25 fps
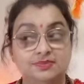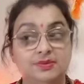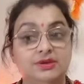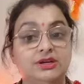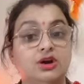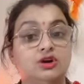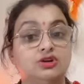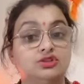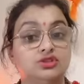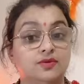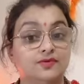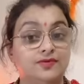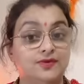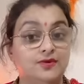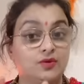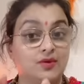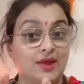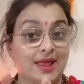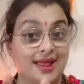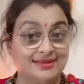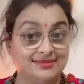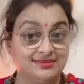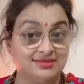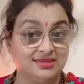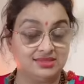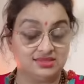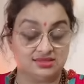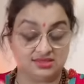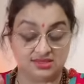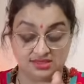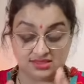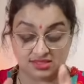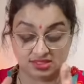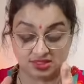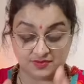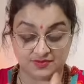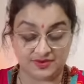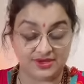because of your ancestors
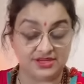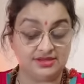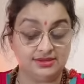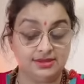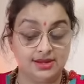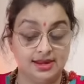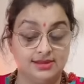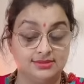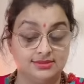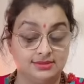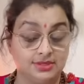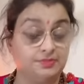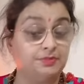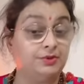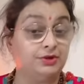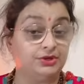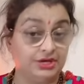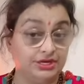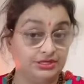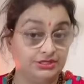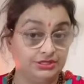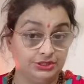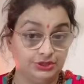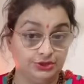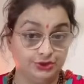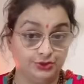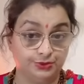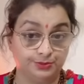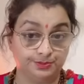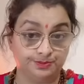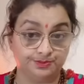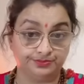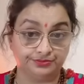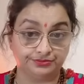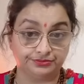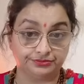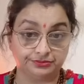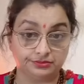and spirit guides are protecting you.
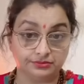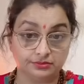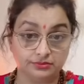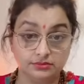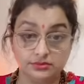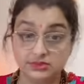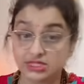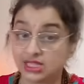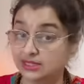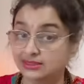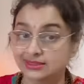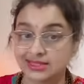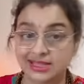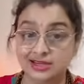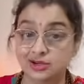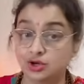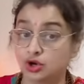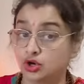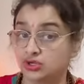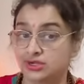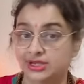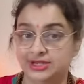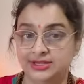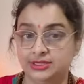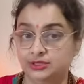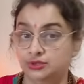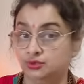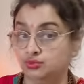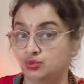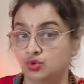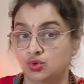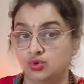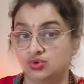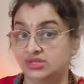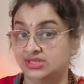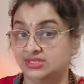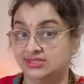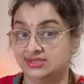They are not letting you
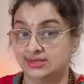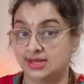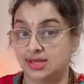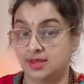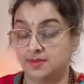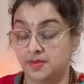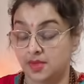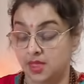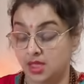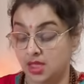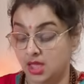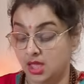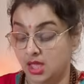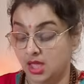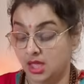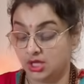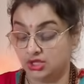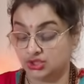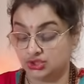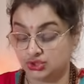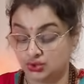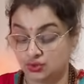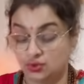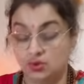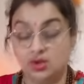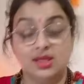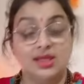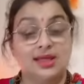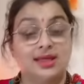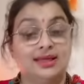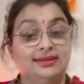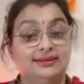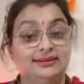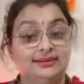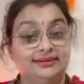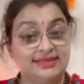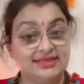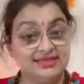go this time. So
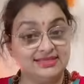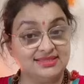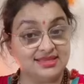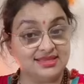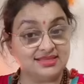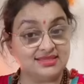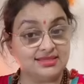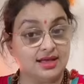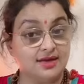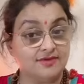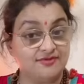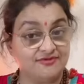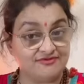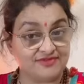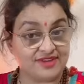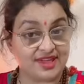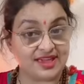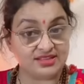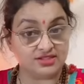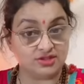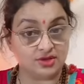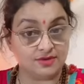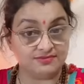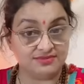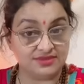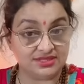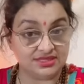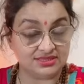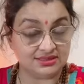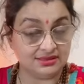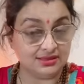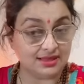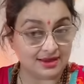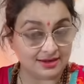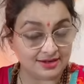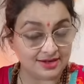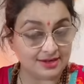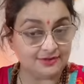this is a phase of this
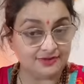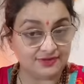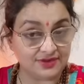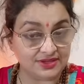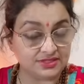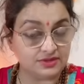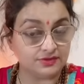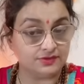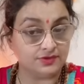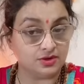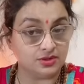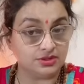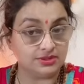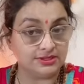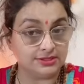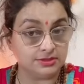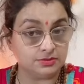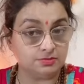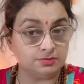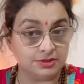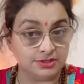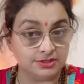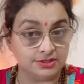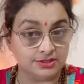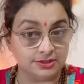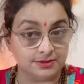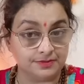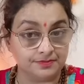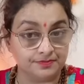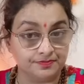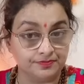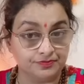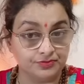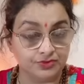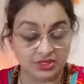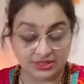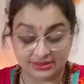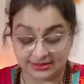learning phase for this person
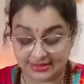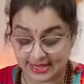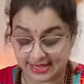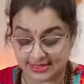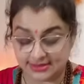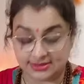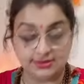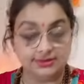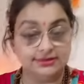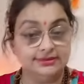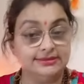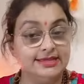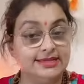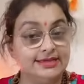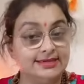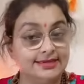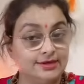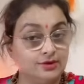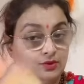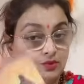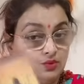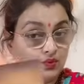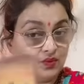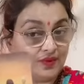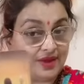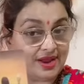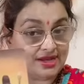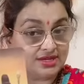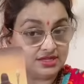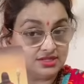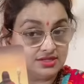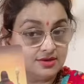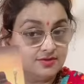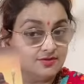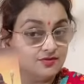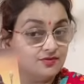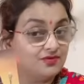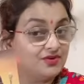that they can wait
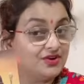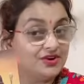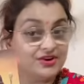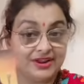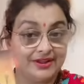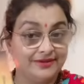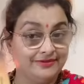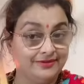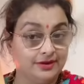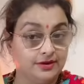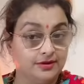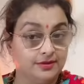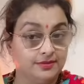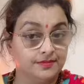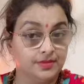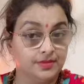forever